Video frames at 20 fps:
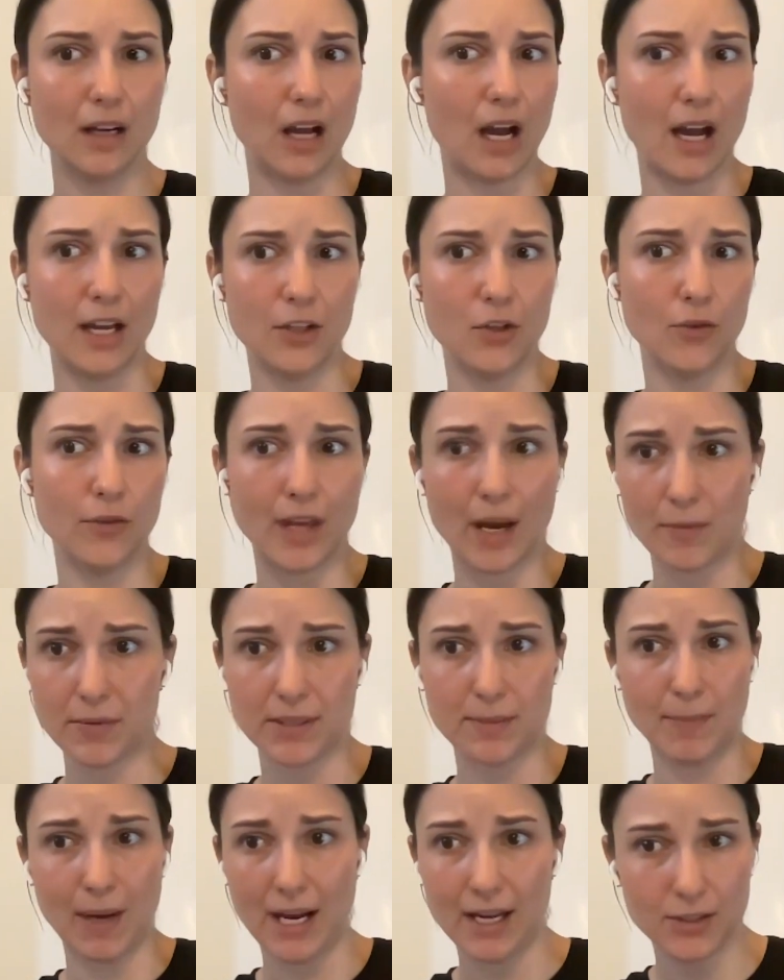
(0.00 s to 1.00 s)
I know that
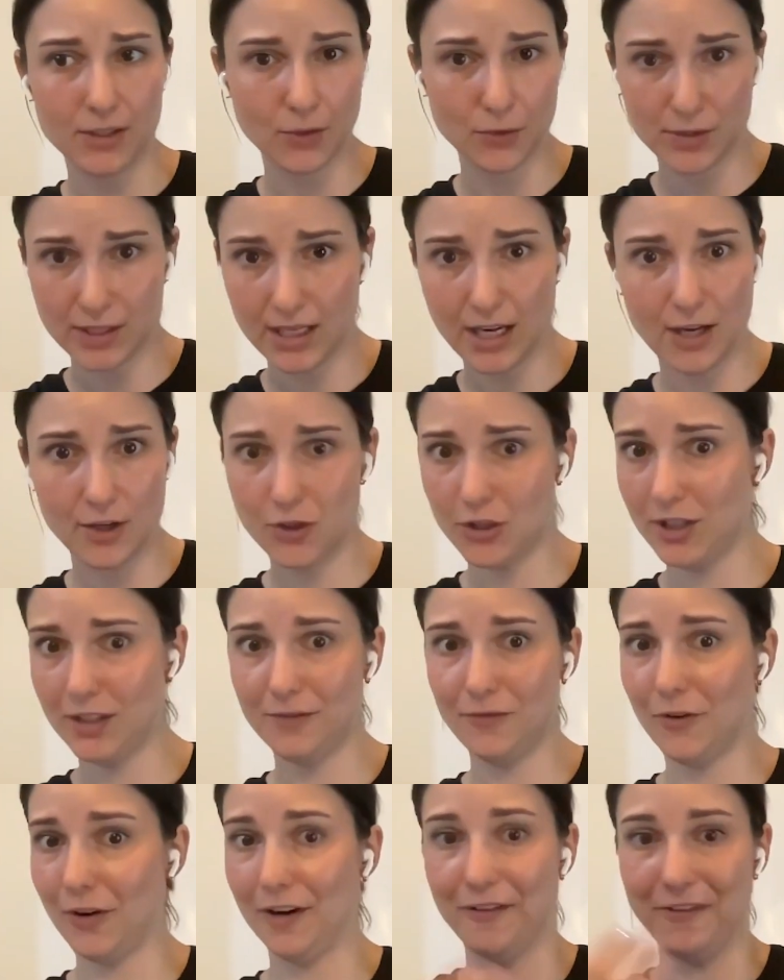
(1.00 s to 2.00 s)
was my
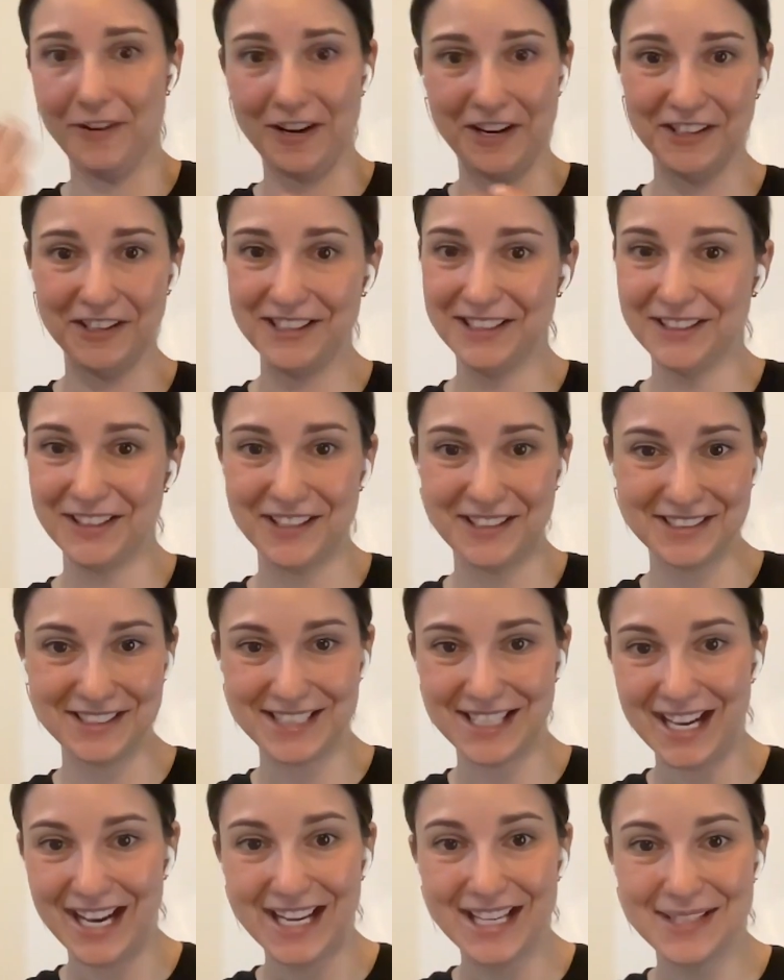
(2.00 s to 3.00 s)
association for a very long
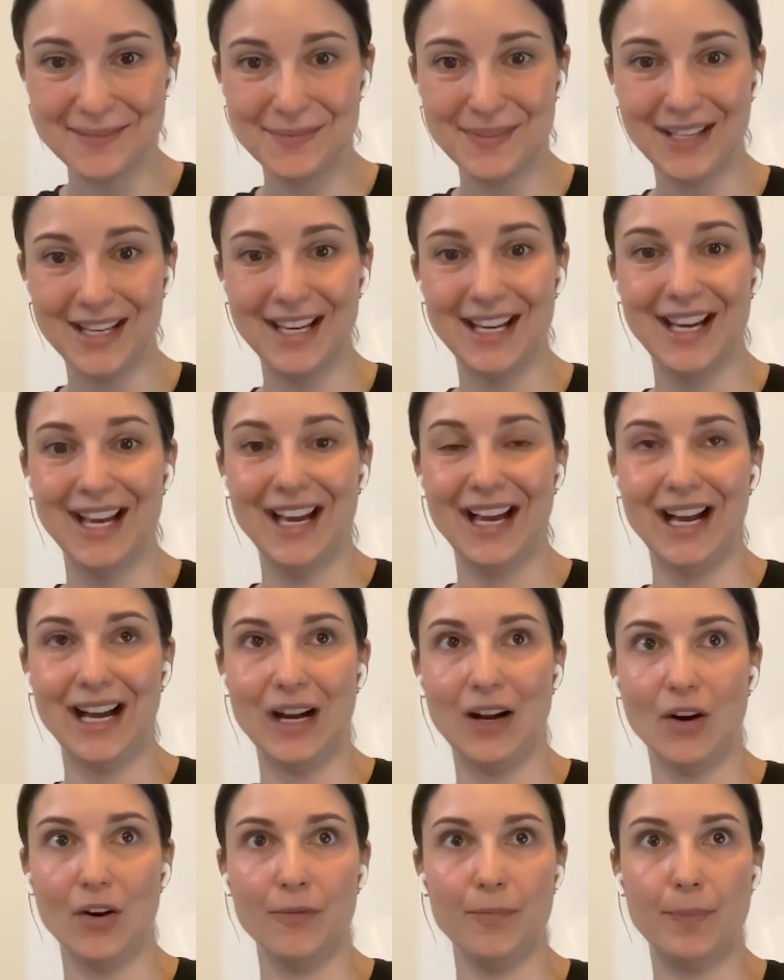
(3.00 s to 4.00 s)
time,
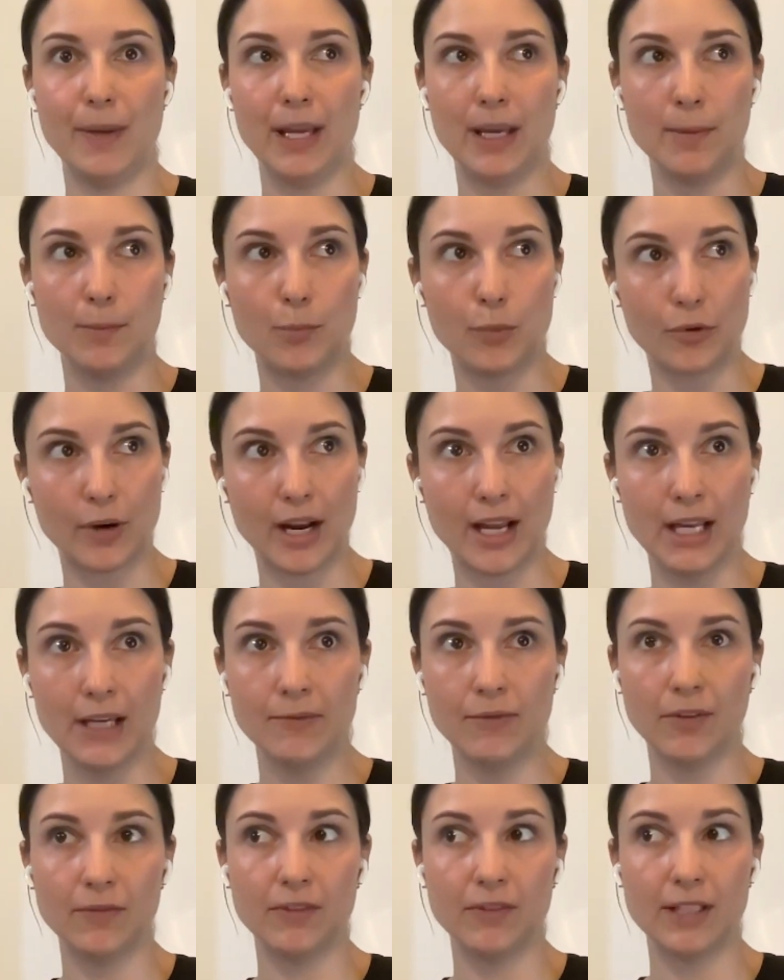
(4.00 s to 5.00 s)
of being
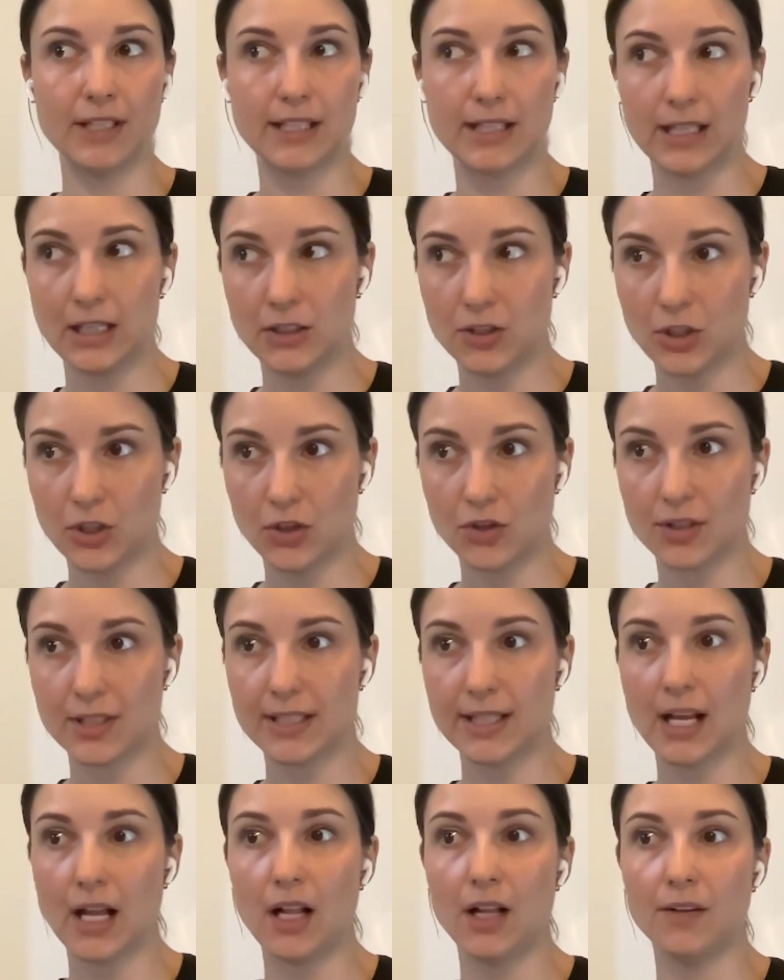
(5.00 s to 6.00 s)
brave, of listening to
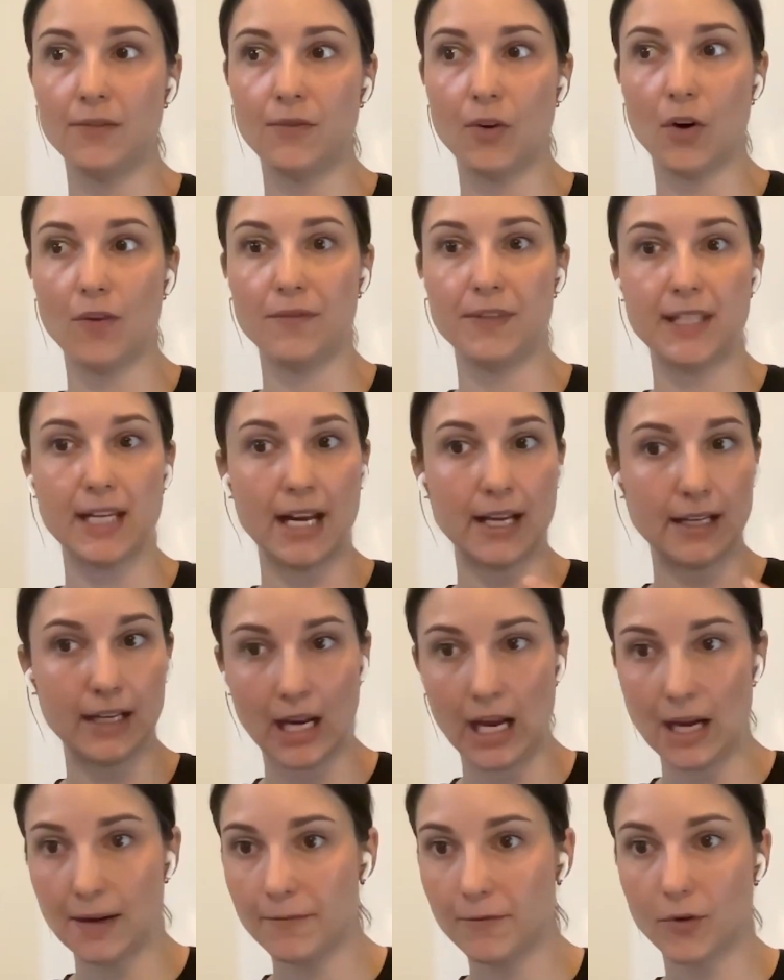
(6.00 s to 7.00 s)
yourself, of standing
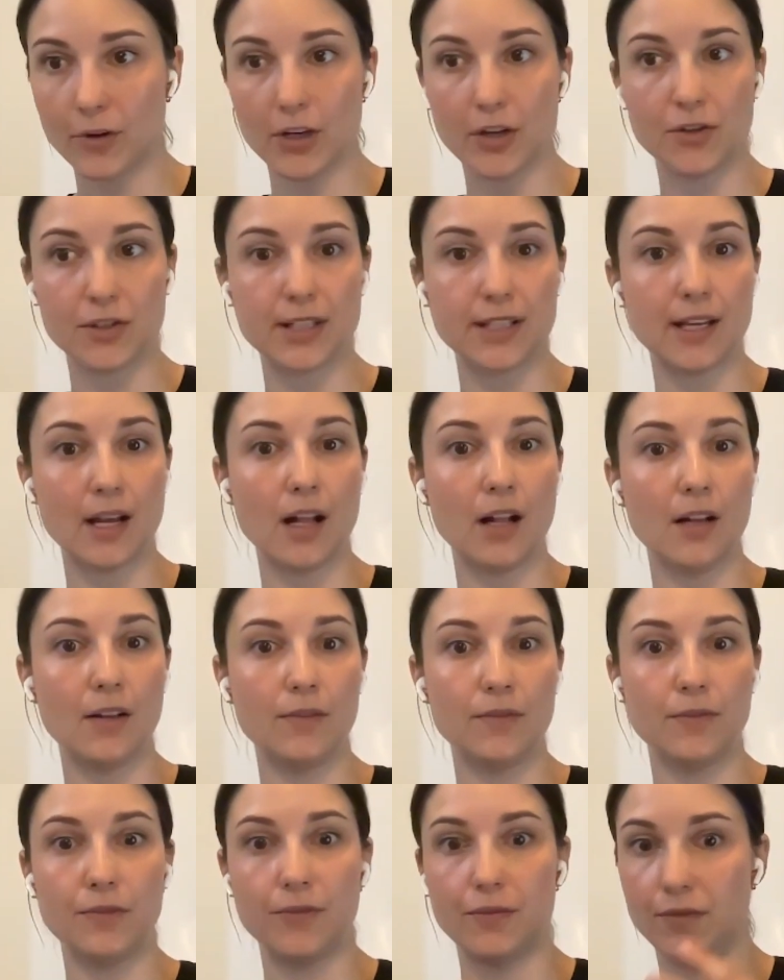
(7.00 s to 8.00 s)
up for
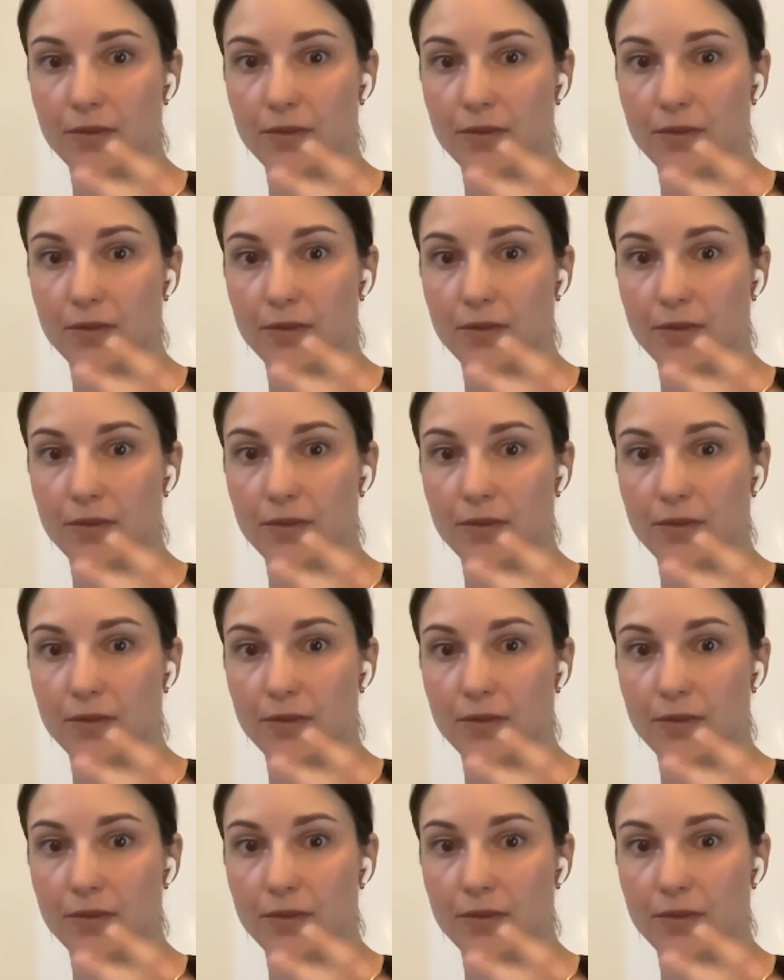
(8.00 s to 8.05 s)
yourself,